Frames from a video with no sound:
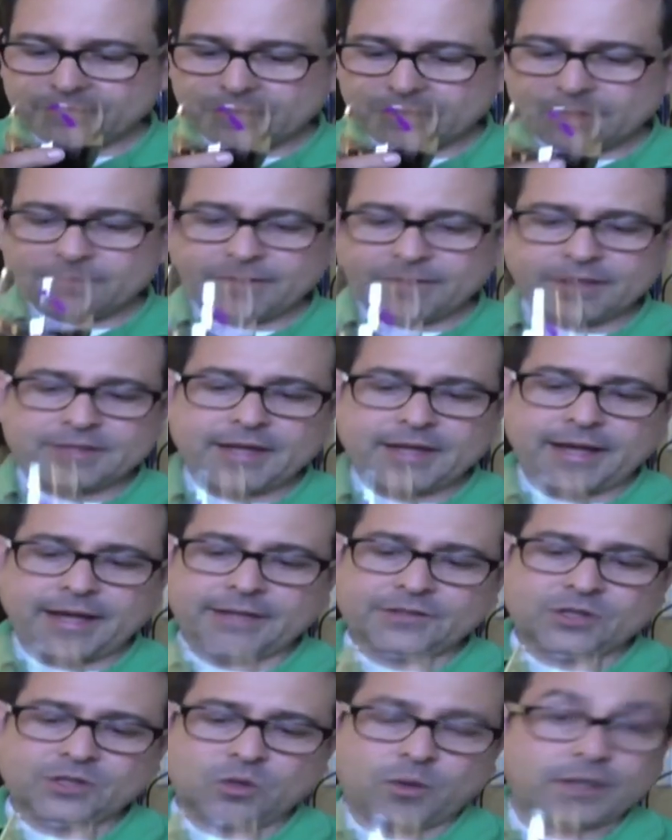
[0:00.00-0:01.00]

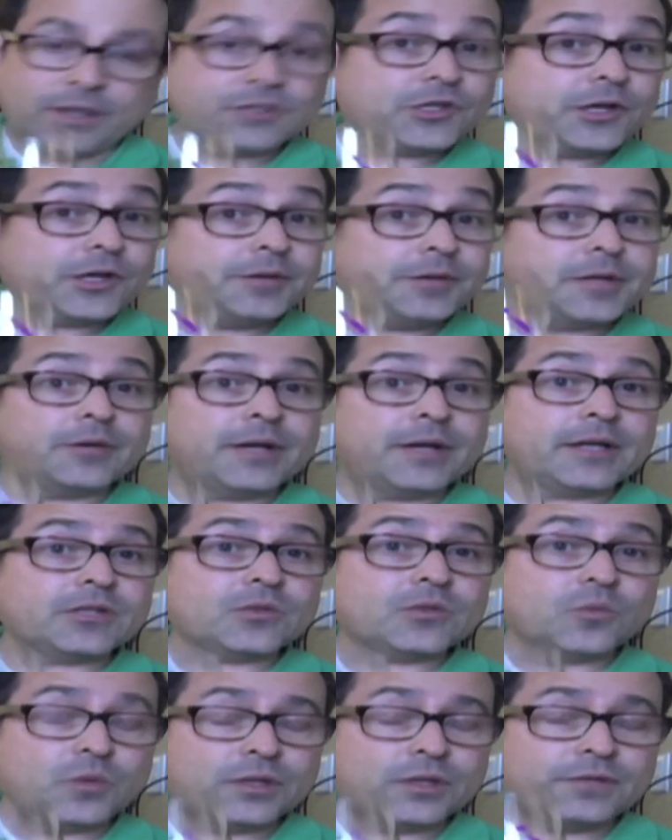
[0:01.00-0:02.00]
fantastic wine. So here we go
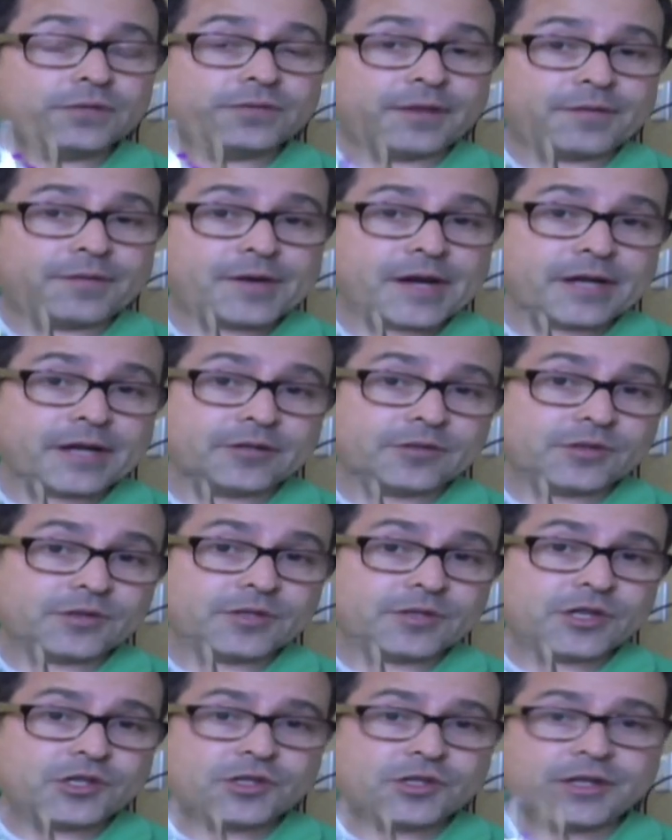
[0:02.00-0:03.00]
next with the flavor
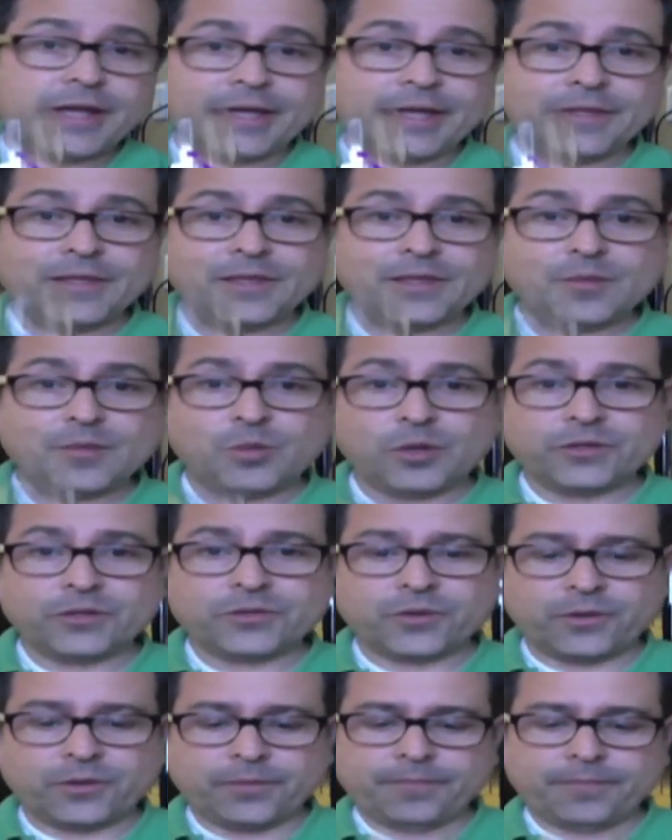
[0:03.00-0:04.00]
characterization and then the point score.